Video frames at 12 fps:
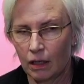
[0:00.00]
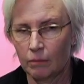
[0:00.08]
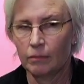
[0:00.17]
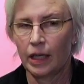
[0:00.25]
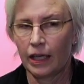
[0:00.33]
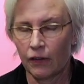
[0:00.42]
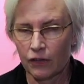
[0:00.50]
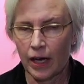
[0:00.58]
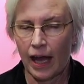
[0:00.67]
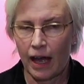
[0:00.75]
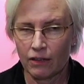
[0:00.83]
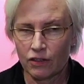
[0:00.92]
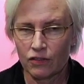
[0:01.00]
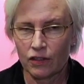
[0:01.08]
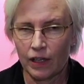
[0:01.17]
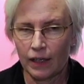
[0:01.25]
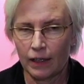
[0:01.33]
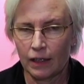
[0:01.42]
my other hats,
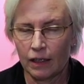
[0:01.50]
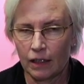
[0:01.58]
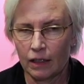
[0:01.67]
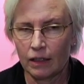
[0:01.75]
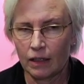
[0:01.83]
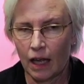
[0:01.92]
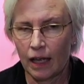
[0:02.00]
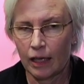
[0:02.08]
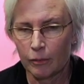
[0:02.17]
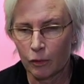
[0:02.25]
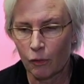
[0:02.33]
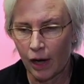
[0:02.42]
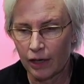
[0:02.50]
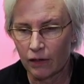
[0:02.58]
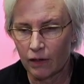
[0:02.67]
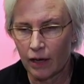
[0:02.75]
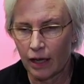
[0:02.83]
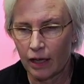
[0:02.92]
I am a
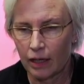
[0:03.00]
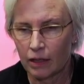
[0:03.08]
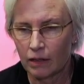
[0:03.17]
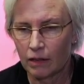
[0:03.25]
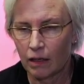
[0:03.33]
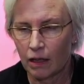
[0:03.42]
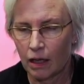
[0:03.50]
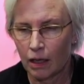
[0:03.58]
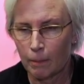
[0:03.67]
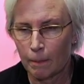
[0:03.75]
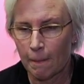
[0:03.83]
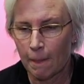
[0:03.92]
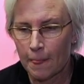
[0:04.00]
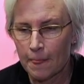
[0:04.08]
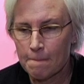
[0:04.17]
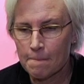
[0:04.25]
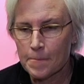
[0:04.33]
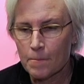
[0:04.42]
writer, and
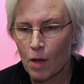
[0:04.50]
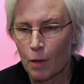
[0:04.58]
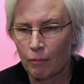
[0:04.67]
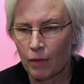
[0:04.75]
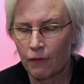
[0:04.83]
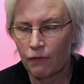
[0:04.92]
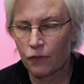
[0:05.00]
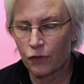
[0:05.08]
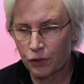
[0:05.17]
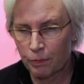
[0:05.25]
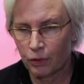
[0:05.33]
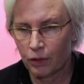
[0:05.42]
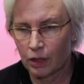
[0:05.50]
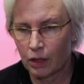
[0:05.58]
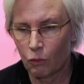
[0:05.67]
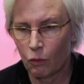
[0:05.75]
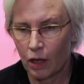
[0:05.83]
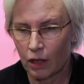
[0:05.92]
my first book,
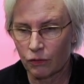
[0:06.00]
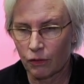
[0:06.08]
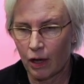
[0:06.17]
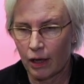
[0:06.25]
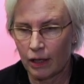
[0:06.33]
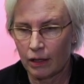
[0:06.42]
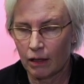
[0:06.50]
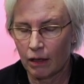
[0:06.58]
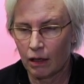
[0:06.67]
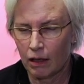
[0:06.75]
Wild Ride,